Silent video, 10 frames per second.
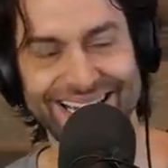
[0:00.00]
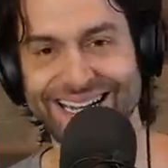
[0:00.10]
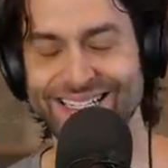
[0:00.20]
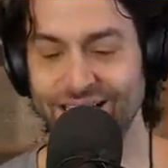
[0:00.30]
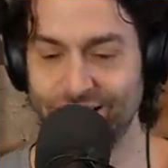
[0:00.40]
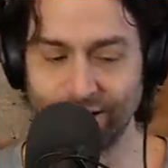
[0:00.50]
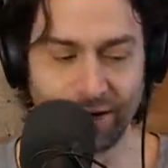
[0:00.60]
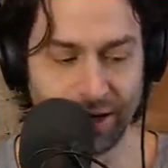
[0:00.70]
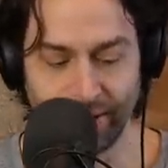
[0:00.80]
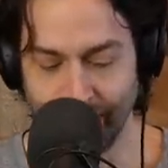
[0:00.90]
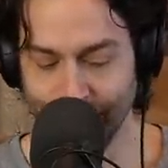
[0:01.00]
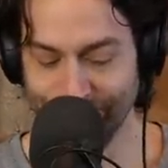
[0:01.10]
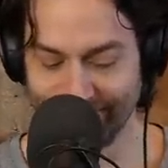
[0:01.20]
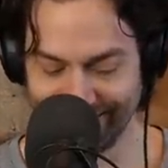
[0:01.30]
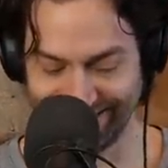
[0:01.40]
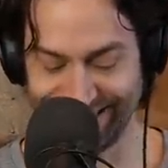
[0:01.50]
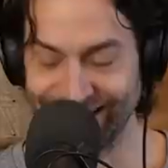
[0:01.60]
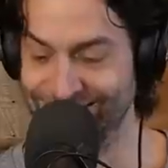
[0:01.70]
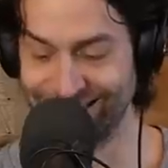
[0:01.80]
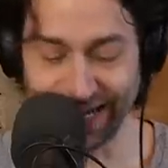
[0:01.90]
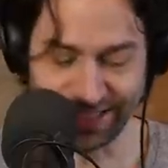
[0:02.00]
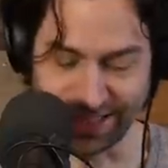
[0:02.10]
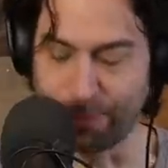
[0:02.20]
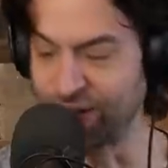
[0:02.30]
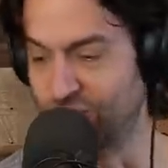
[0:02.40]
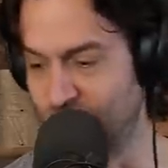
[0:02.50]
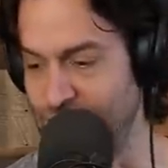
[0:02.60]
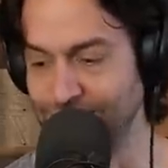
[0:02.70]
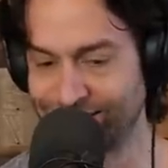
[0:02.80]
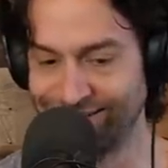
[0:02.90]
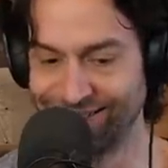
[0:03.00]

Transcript: He's like, dude, did I step in shit?